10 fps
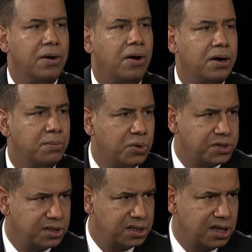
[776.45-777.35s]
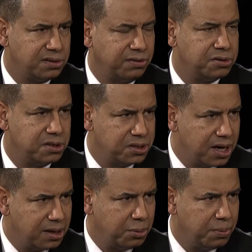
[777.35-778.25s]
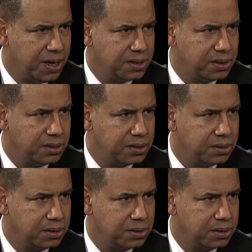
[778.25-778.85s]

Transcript: on a more successful, sustainable right, basis.